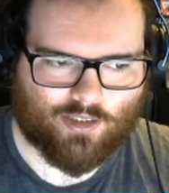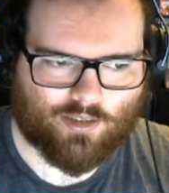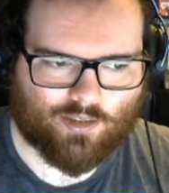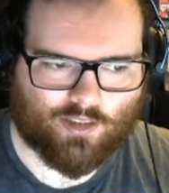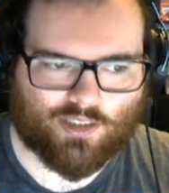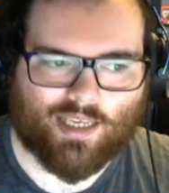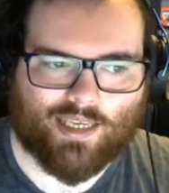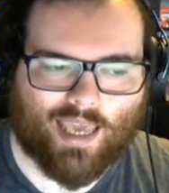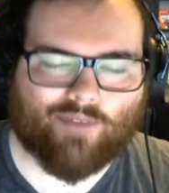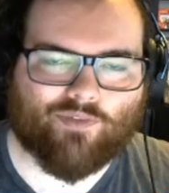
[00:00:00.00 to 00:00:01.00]
Because if
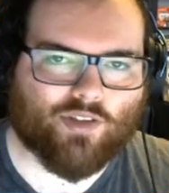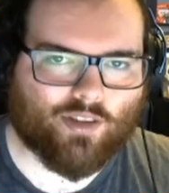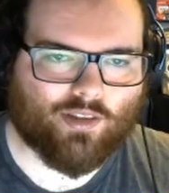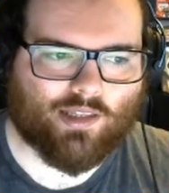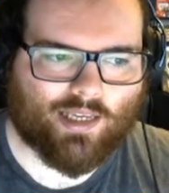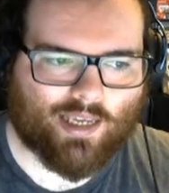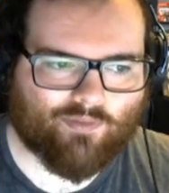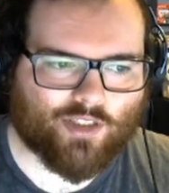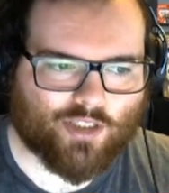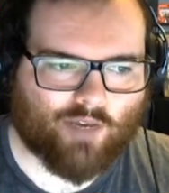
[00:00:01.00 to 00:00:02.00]

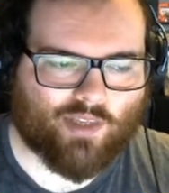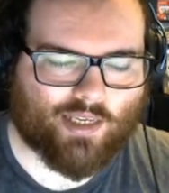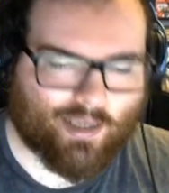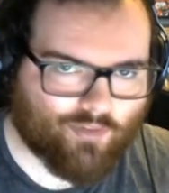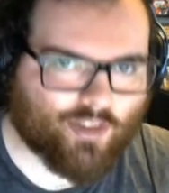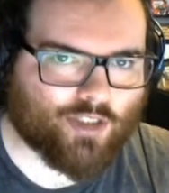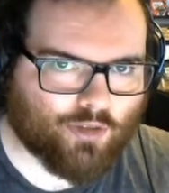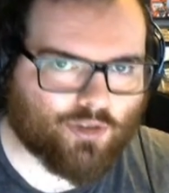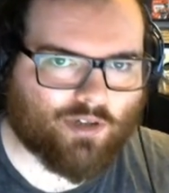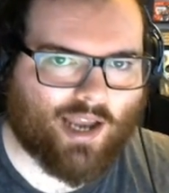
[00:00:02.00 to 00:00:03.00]
they give the
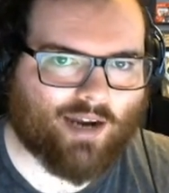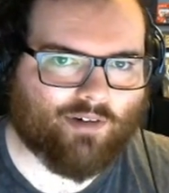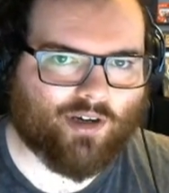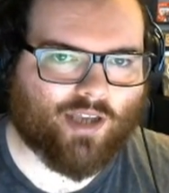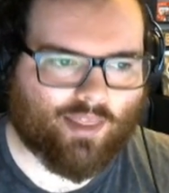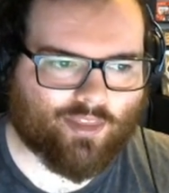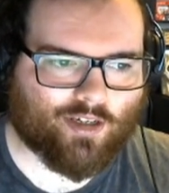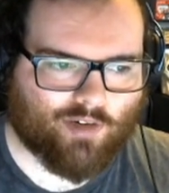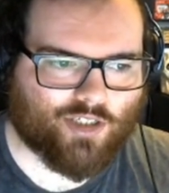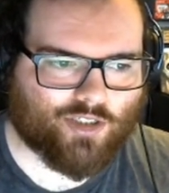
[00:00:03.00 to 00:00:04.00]
total area in the
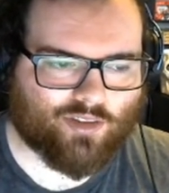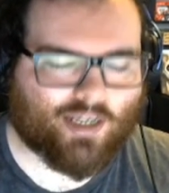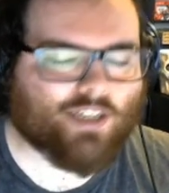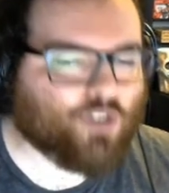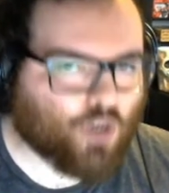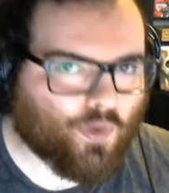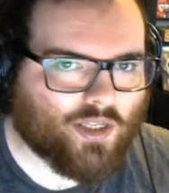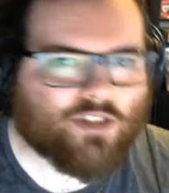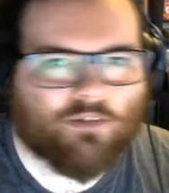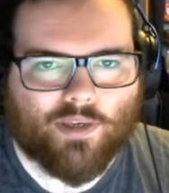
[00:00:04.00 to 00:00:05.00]
question, that it's
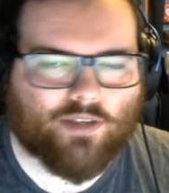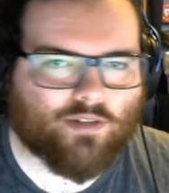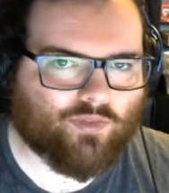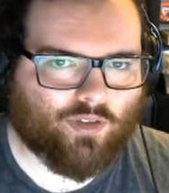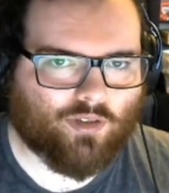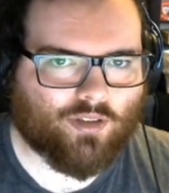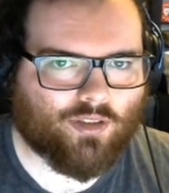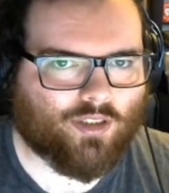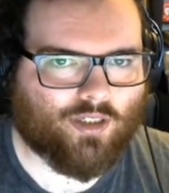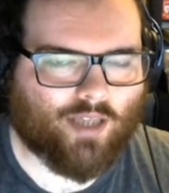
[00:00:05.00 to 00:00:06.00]
going to be useful.
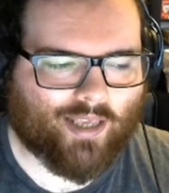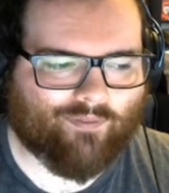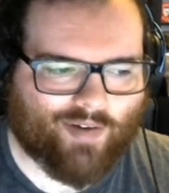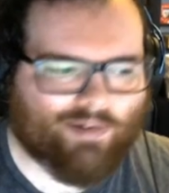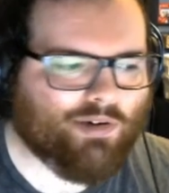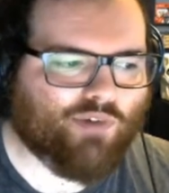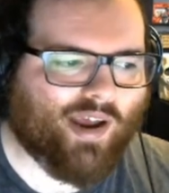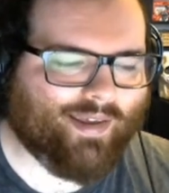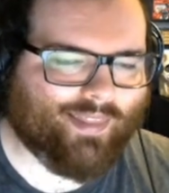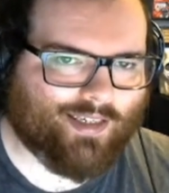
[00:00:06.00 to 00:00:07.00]
It's very
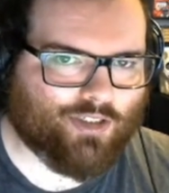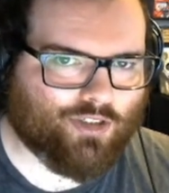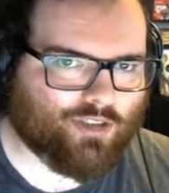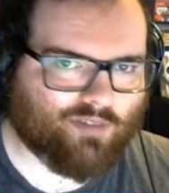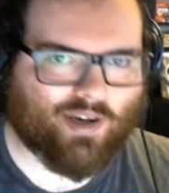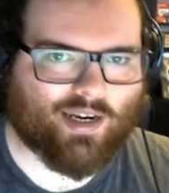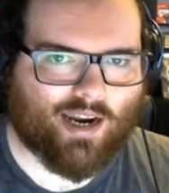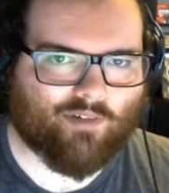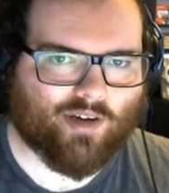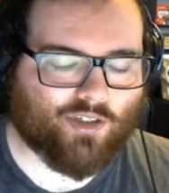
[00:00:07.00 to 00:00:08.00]
rare that it's just a red
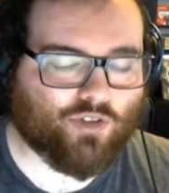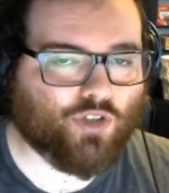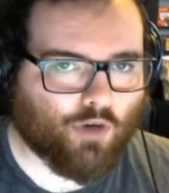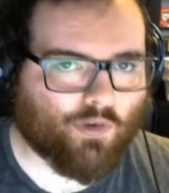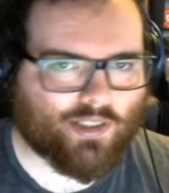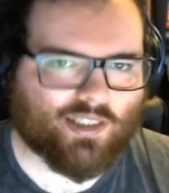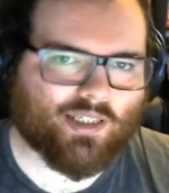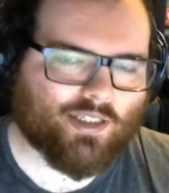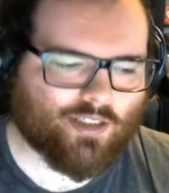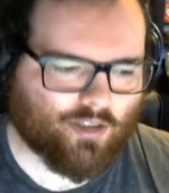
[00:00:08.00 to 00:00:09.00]
herring. You're going to
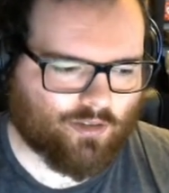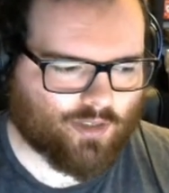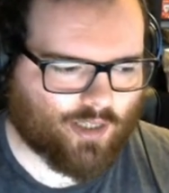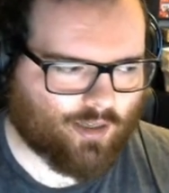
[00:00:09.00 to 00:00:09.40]
need to use it.